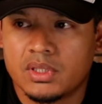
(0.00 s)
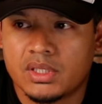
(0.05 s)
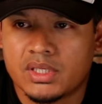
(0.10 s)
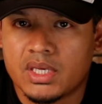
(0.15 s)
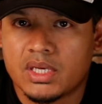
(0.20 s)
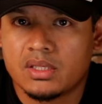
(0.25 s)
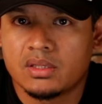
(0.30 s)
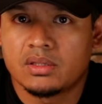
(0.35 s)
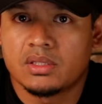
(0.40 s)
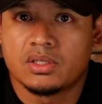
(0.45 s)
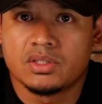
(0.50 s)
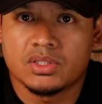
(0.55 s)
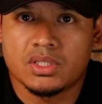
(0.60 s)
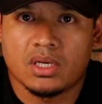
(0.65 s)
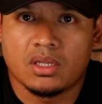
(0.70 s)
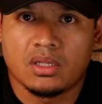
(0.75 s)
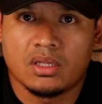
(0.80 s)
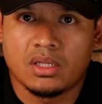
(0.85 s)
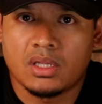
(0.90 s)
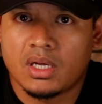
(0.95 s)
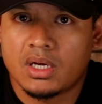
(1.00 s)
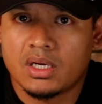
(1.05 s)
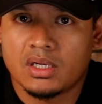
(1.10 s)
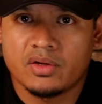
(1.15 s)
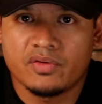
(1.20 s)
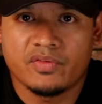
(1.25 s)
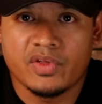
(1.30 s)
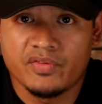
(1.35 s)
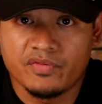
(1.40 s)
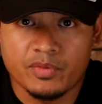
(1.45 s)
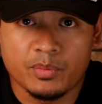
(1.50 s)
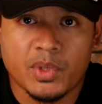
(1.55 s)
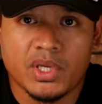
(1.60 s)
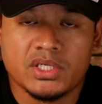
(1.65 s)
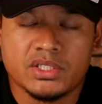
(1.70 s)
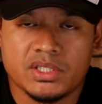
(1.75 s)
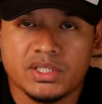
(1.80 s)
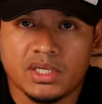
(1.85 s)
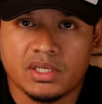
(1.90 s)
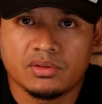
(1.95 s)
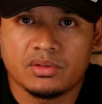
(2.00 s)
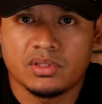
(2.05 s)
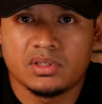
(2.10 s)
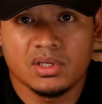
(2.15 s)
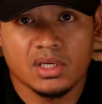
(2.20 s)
Again, there's a lot of information out there,